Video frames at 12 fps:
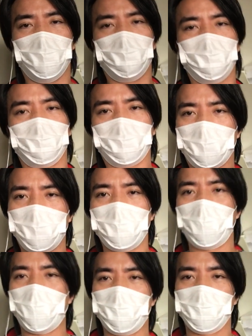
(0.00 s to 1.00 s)
but we're going
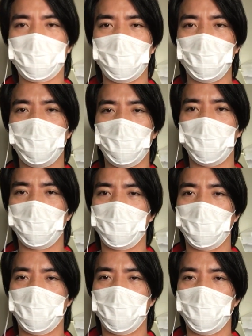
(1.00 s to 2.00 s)
to have to stick with it,
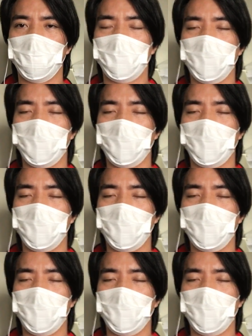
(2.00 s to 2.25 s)
you know.